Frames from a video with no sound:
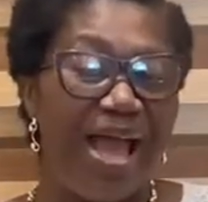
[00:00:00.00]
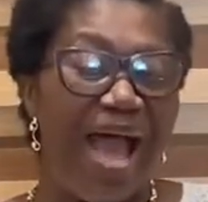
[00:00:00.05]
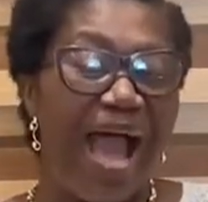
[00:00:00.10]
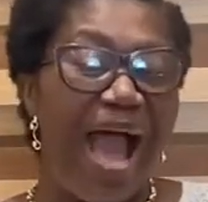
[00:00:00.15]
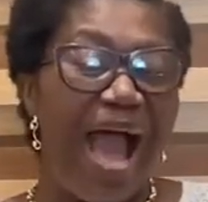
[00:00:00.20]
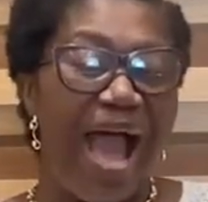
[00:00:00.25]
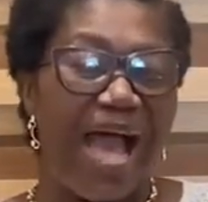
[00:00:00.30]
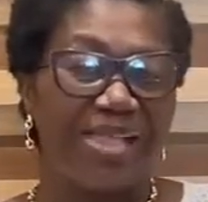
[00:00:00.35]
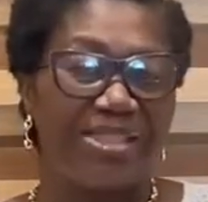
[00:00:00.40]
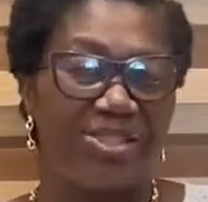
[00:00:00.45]

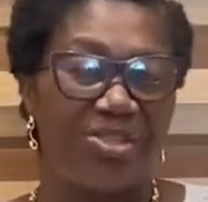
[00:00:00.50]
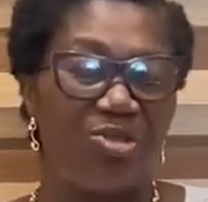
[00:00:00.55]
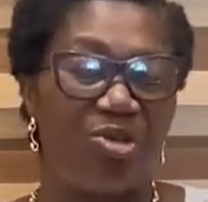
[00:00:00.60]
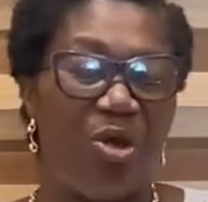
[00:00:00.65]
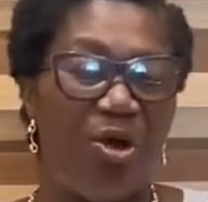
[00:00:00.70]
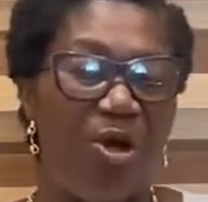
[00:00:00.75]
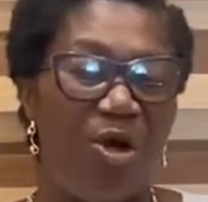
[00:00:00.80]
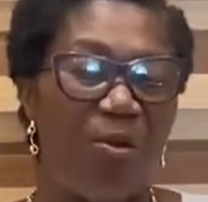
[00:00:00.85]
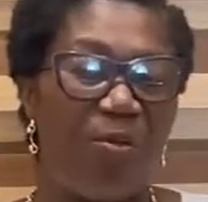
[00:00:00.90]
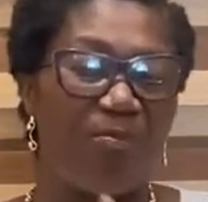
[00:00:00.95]
at
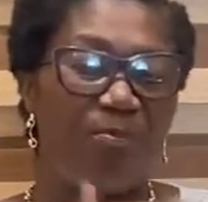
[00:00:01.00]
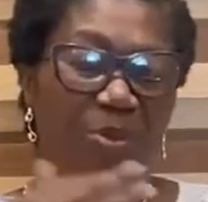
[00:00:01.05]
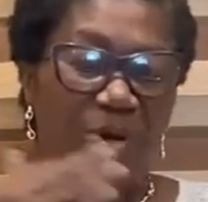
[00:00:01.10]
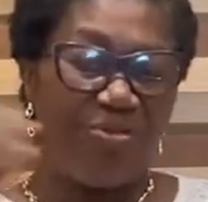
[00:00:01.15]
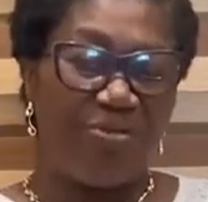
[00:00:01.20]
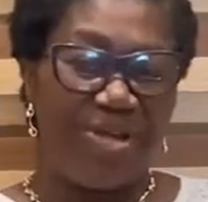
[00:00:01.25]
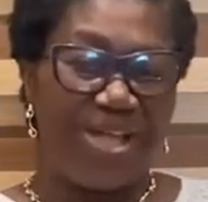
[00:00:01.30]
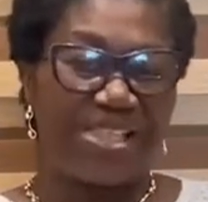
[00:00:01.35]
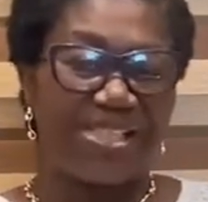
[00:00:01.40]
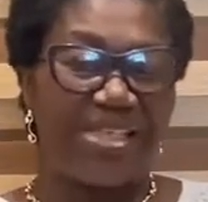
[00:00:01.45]
your
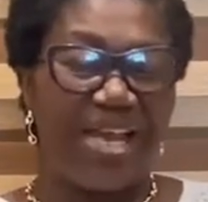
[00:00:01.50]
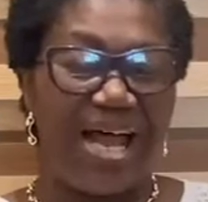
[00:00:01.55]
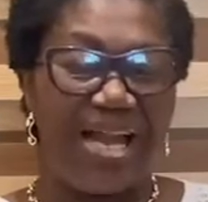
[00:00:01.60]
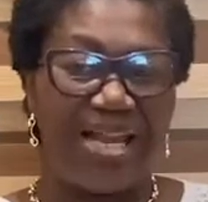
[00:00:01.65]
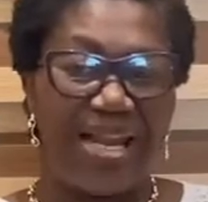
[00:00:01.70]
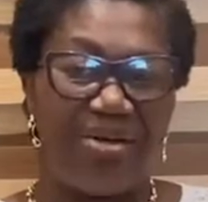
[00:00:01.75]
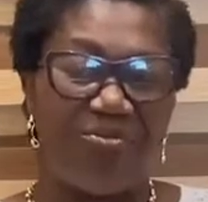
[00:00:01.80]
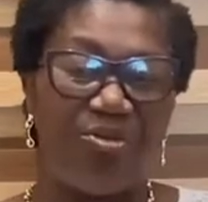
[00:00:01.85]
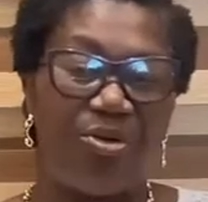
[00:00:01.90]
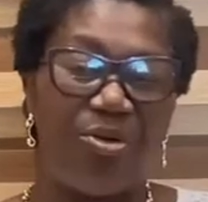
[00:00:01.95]
professional
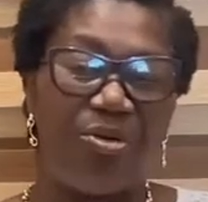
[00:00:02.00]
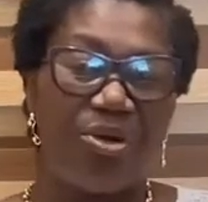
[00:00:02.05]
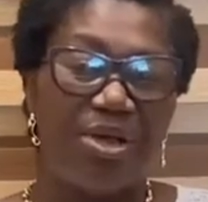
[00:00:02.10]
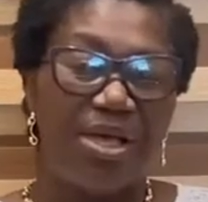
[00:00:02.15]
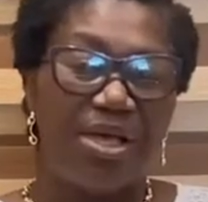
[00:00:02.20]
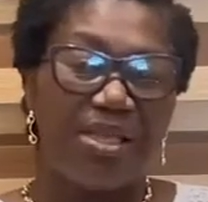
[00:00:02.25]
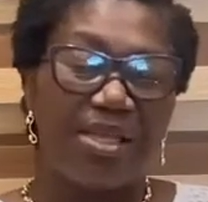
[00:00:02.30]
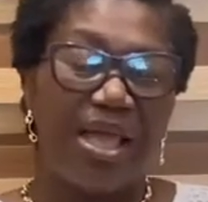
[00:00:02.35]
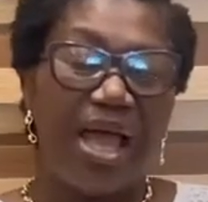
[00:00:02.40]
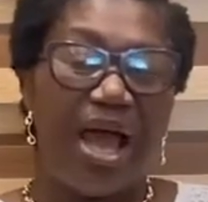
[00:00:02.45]
level,
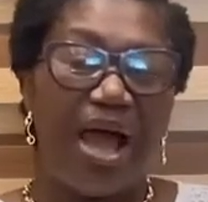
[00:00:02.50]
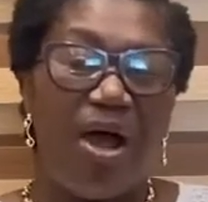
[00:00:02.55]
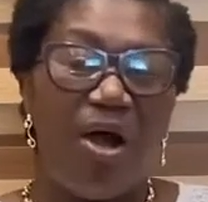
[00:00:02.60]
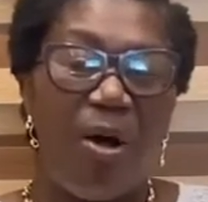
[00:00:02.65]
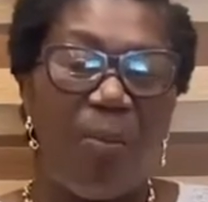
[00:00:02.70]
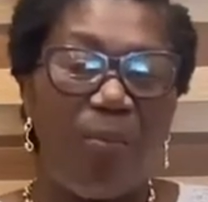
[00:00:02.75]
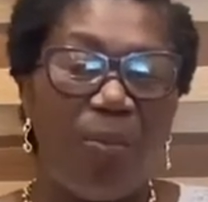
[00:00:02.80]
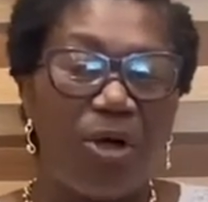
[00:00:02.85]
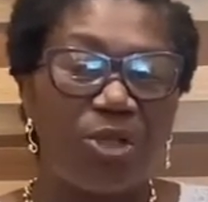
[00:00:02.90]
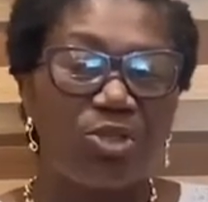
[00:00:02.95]
there are
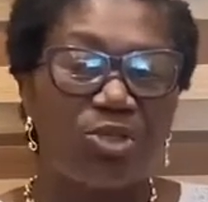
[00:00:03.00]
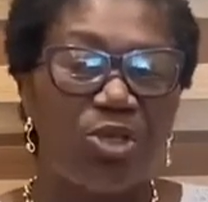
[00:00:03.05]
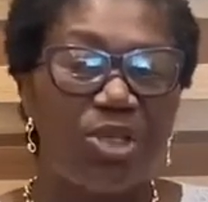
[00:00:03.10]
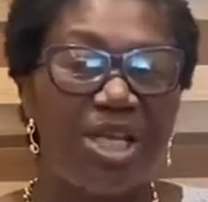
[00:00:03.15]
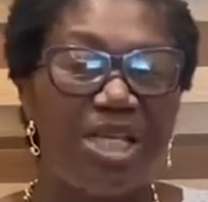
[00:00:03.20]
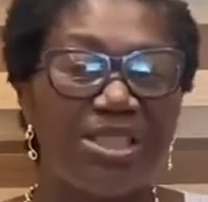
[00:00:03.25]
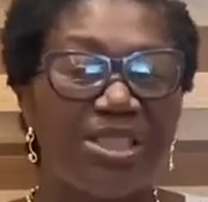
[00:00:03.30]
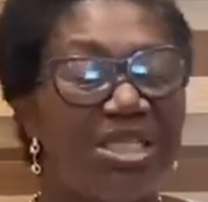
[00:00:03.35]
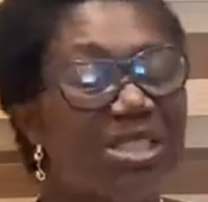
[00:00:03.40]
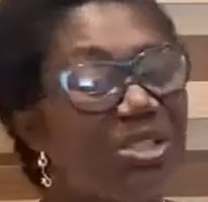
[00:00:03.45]
opportunities